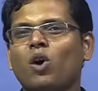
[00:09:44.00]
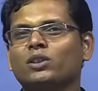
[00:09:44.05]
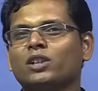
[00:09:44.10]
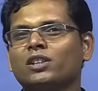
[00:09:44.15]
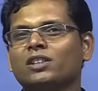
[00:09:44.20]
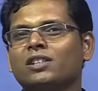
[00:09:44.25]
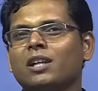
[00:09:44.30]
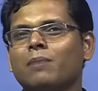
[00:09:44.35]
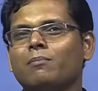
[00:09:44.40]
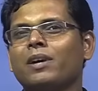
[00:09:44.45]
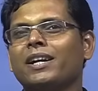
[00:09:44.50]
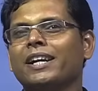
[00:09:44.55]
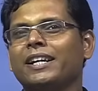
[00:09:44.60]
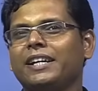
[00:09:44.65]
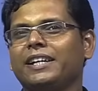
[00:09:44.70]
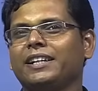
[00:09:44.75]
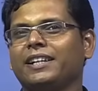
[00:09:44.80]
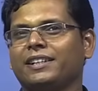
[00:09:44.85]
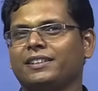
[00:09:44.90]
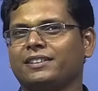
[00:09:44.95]
this number
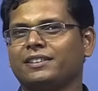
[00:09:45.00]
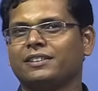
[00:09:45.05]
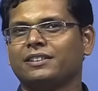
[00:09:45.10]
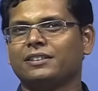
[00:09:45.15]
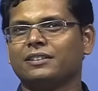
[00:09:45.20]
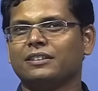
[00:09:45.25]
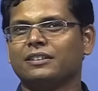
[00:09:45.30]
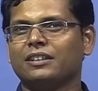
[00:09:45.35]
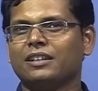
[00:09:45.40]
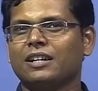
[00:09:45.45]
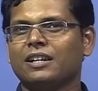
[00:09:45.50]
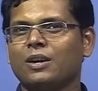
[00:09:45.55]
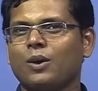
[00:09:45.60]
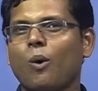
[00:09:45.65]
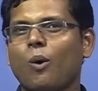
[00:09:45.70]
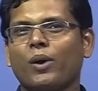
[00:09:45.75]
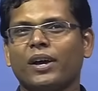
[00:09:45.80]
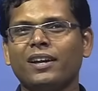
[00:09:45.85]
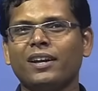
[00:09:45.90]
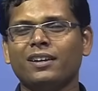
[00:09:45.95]
indicates.
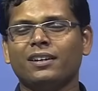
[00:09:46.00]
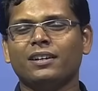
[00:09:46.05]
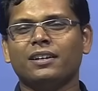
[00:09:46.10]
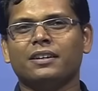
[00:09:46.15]
Okay.